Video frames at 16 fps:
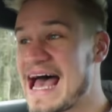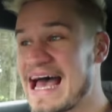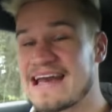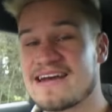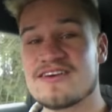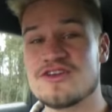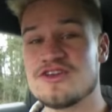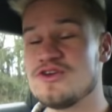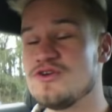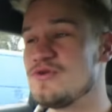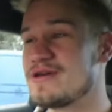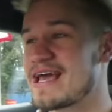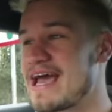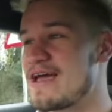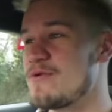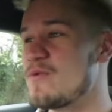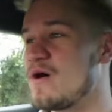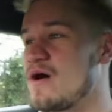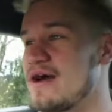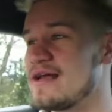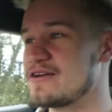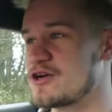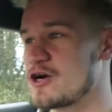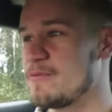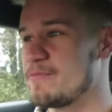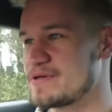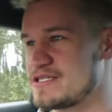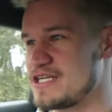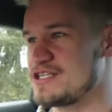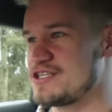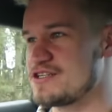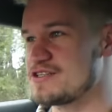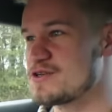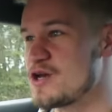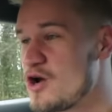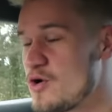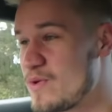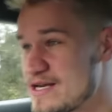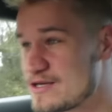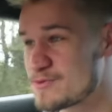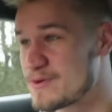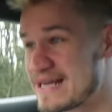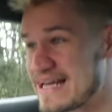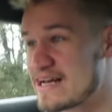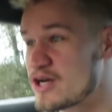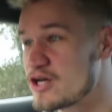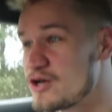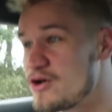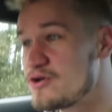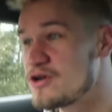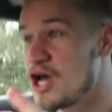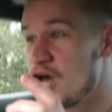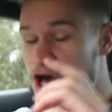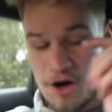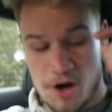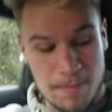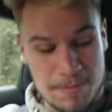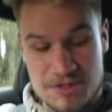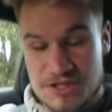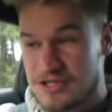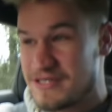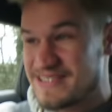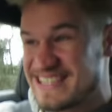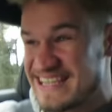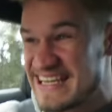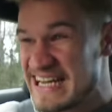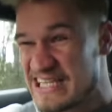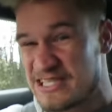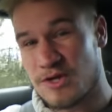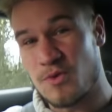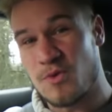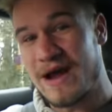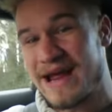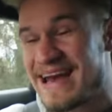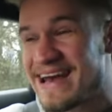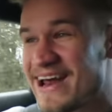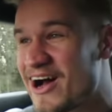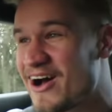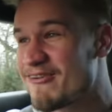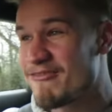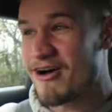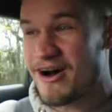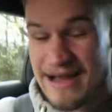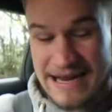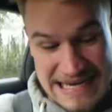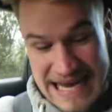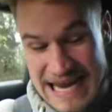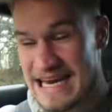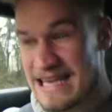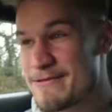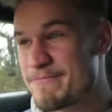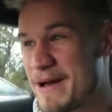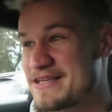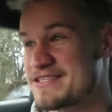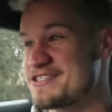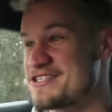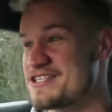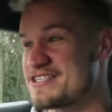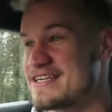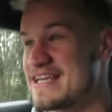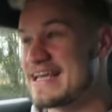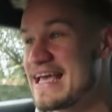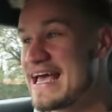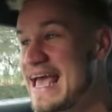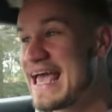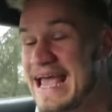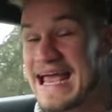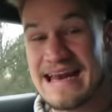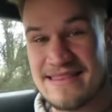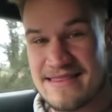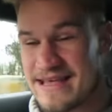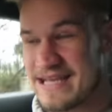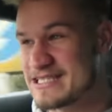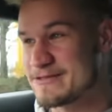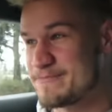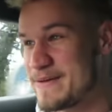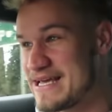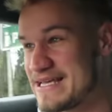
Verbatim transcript: and UK-wide competitions, which will include an opportunity to win a ride in the passenger seat in this